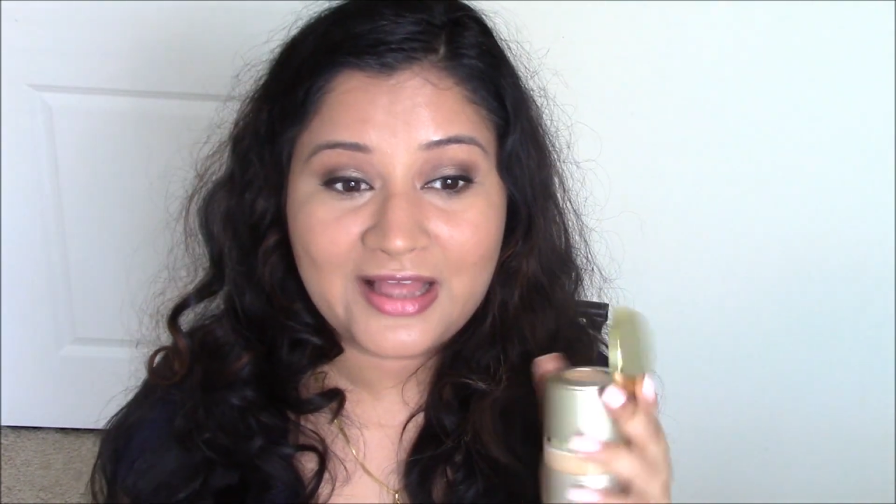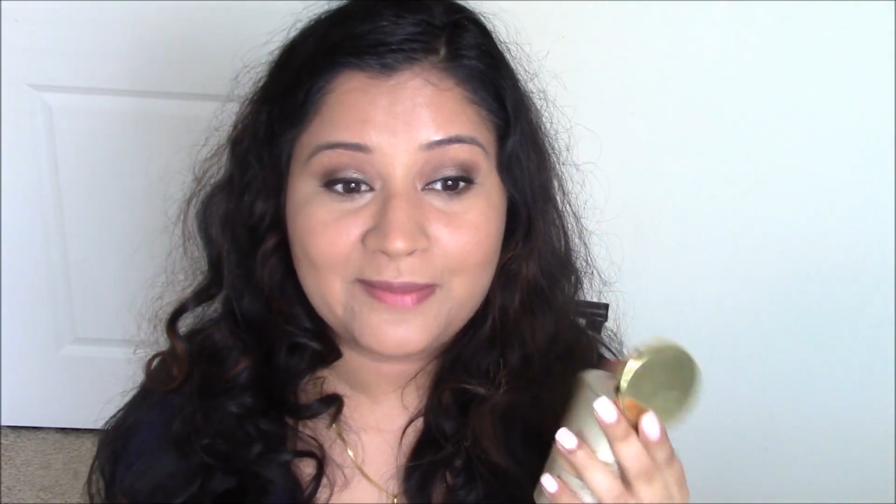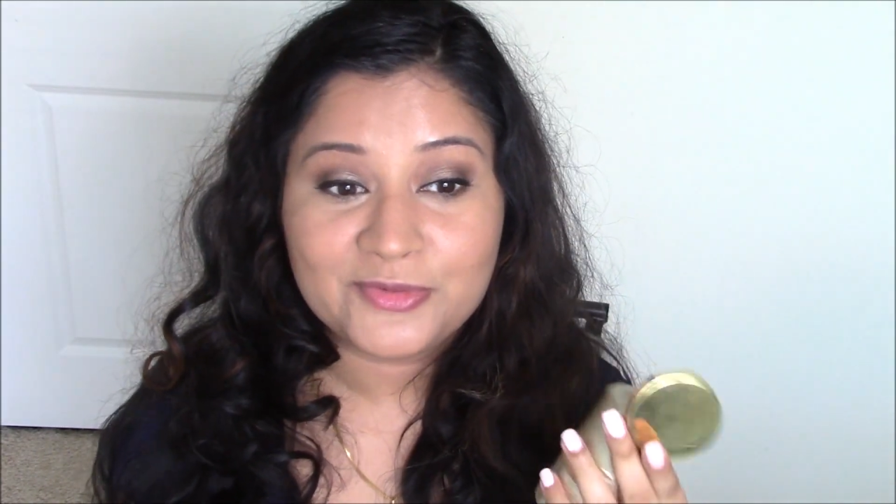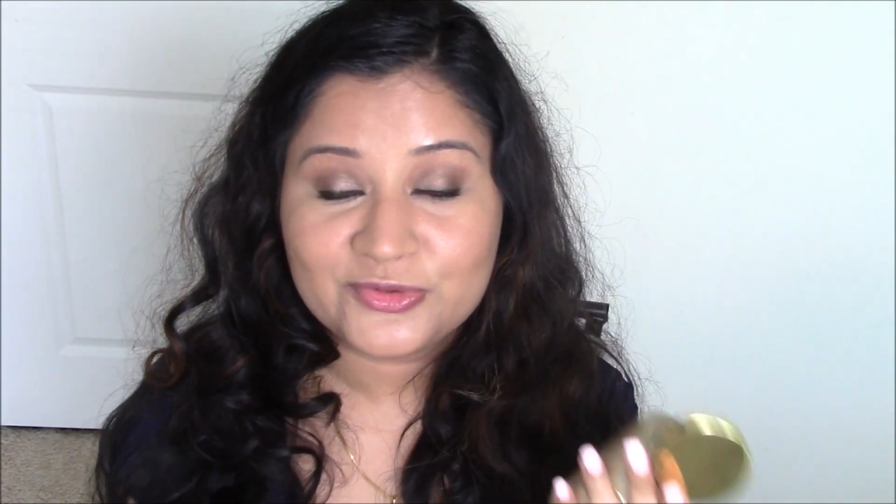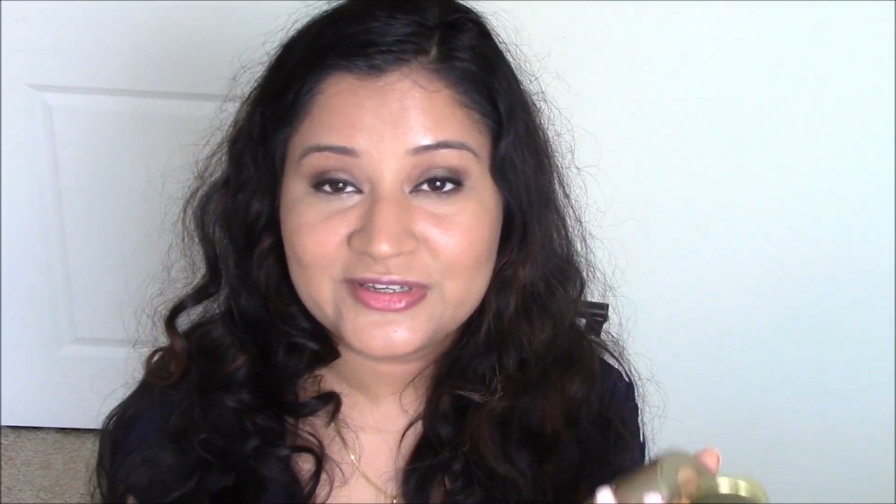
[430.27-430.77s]

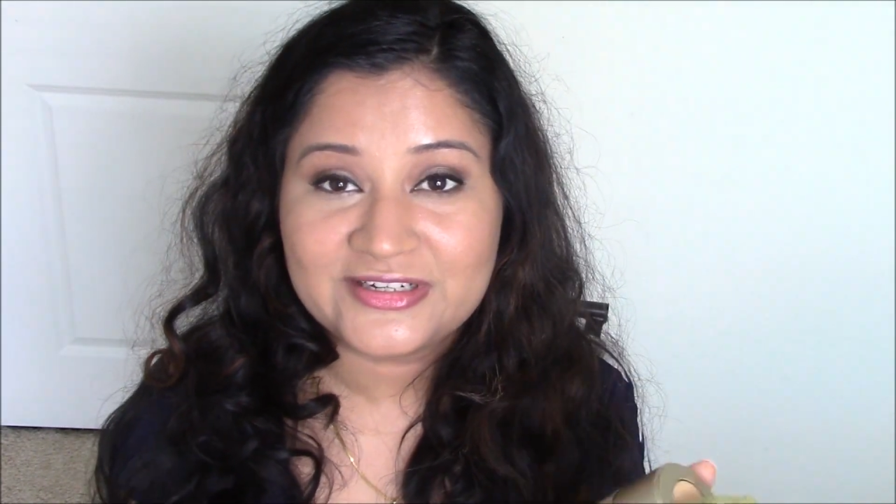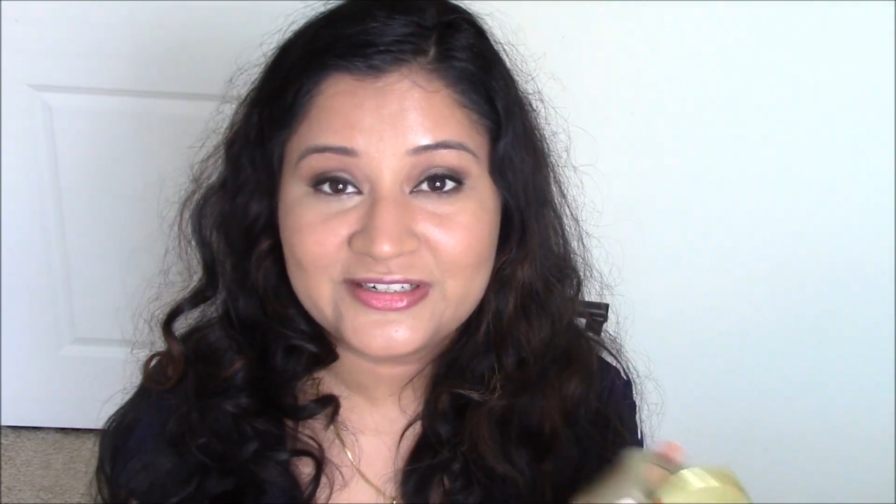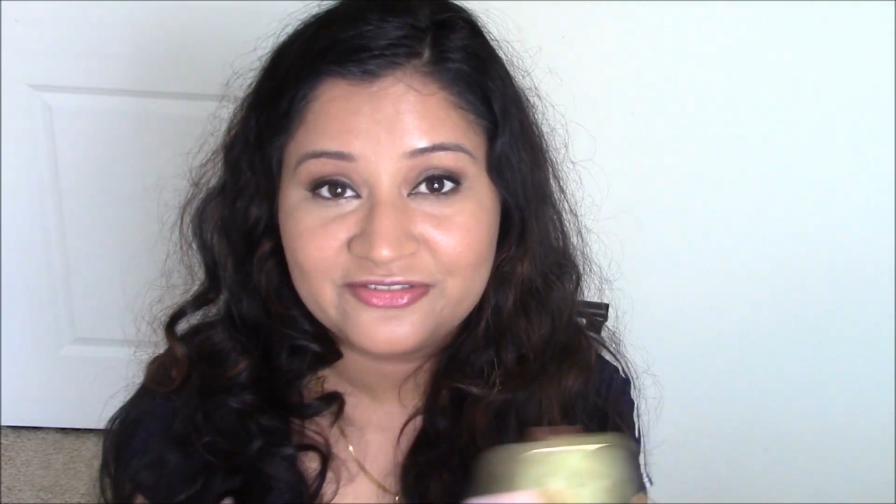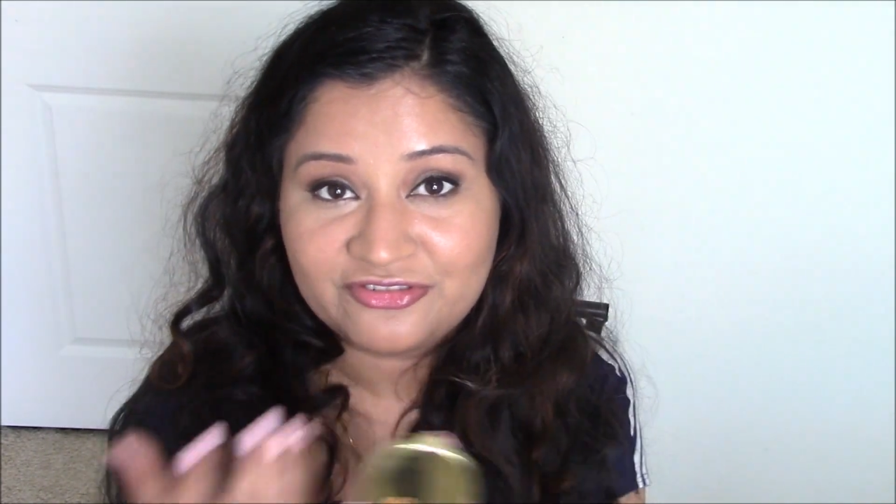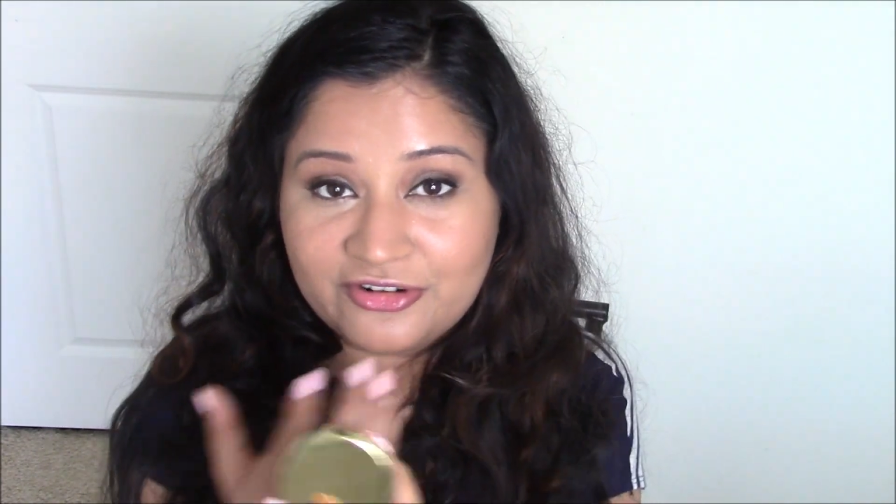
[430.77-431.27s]
I'm using it
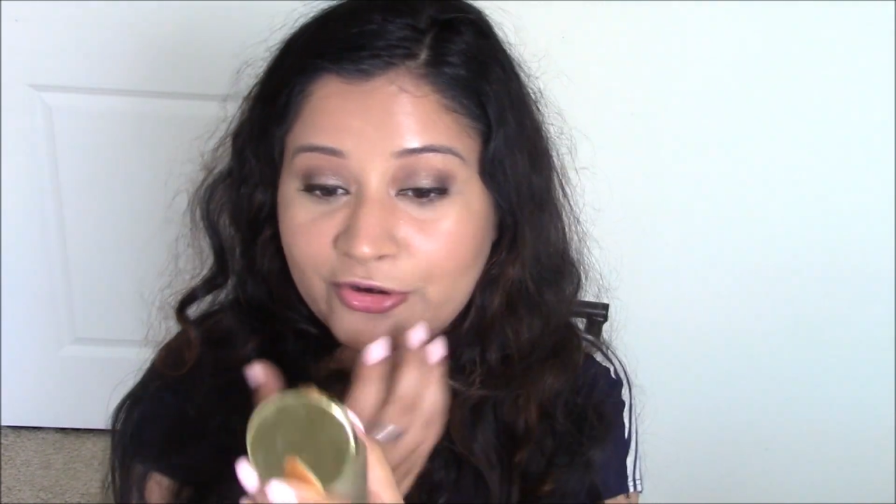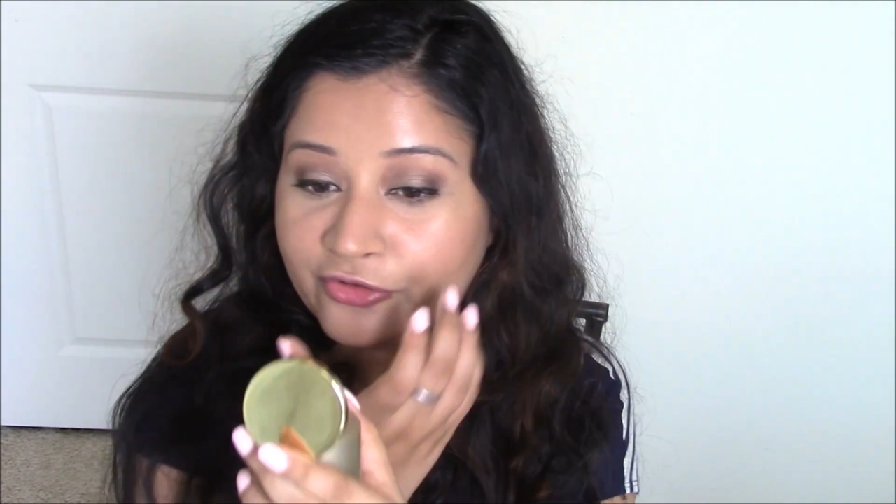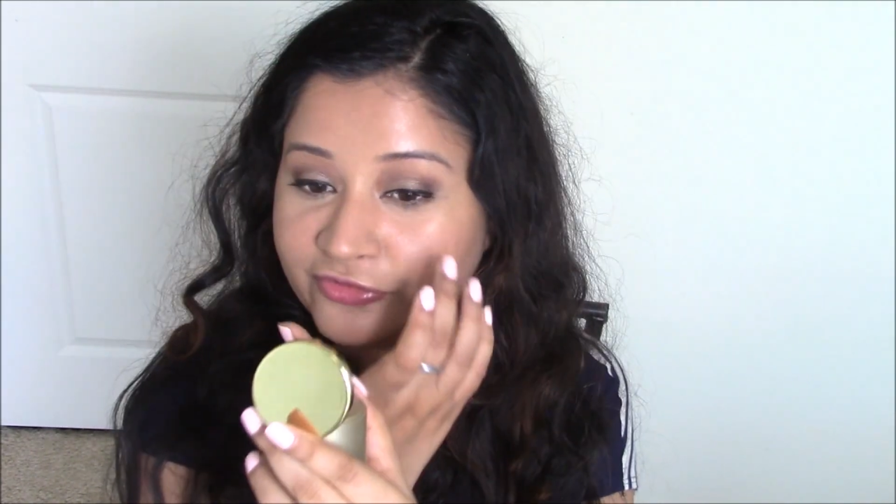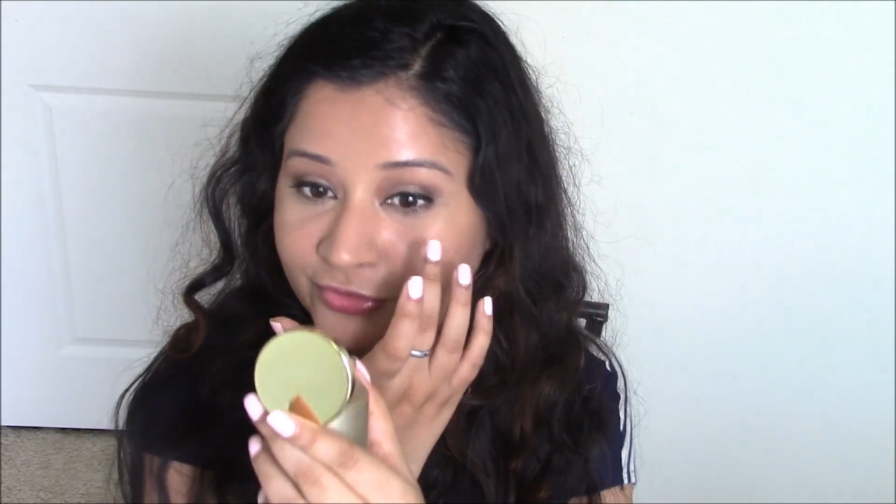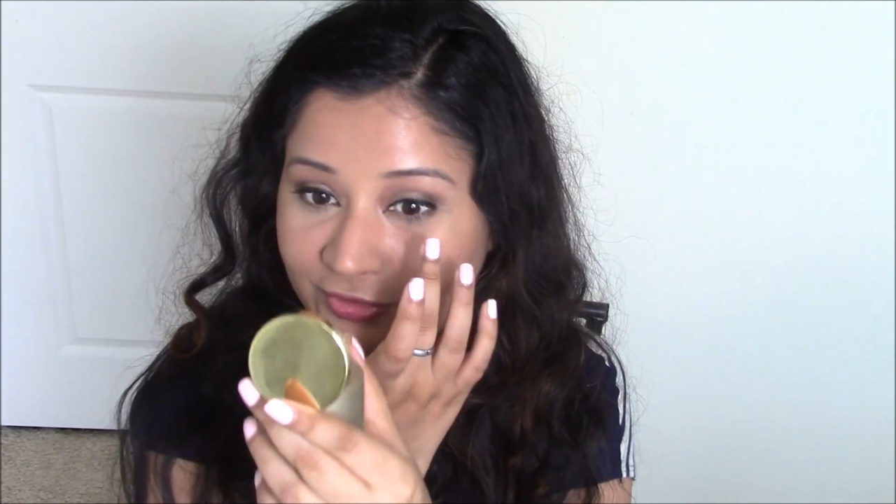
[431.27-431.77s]
in front
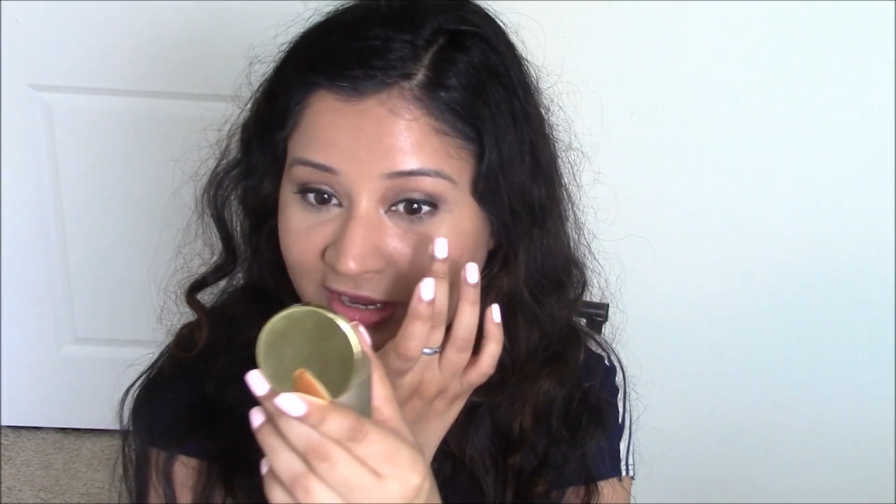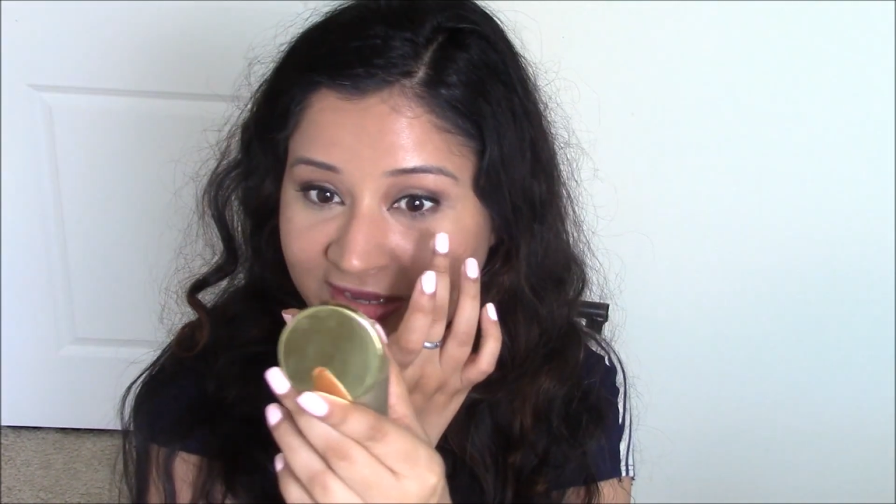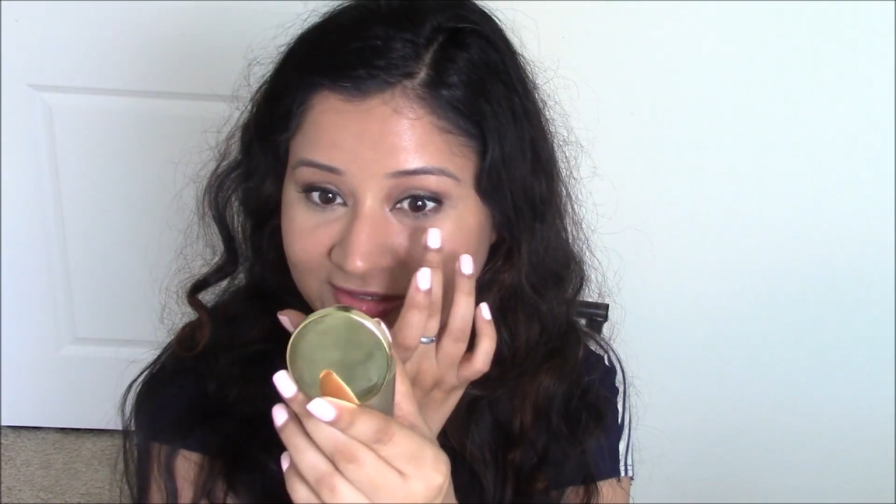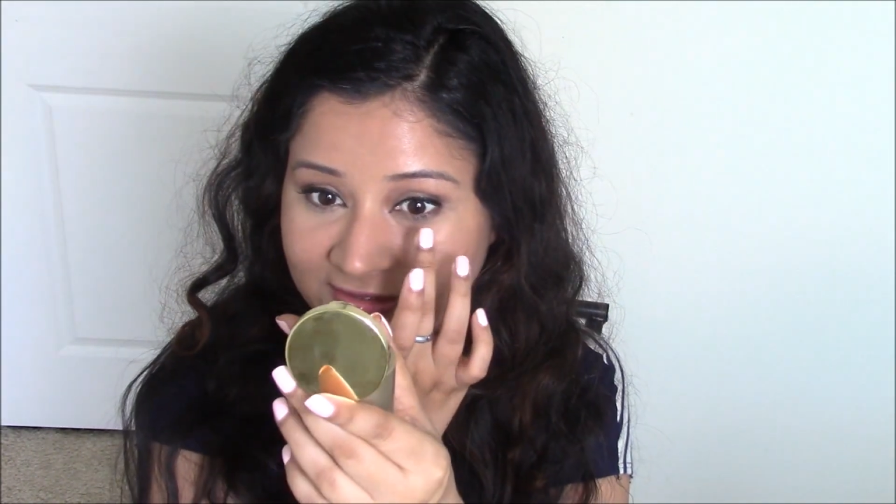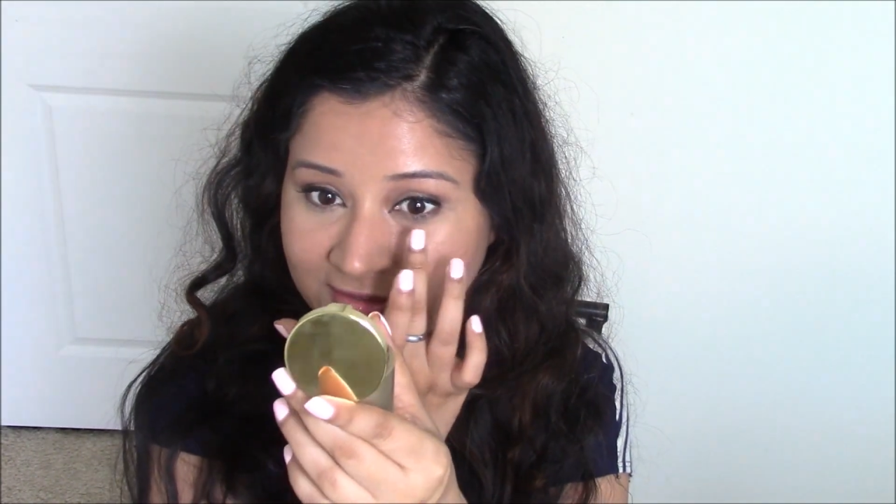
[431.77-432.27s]
of you
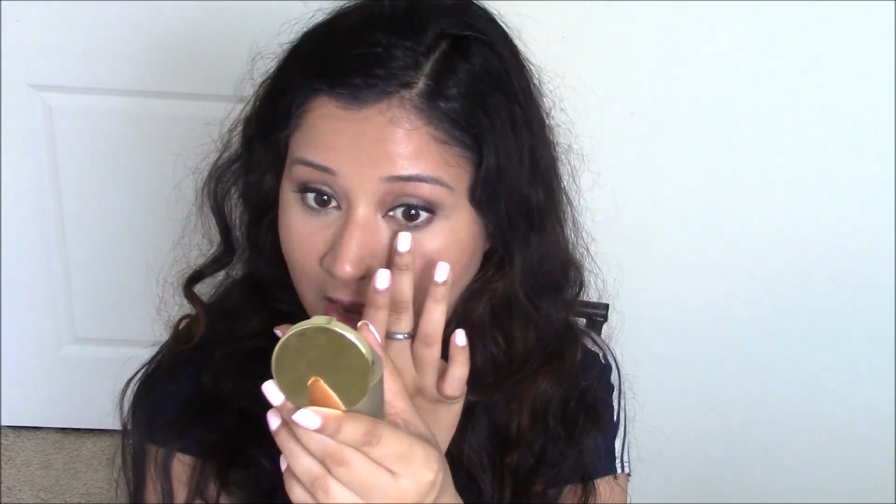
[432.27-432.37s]
guys.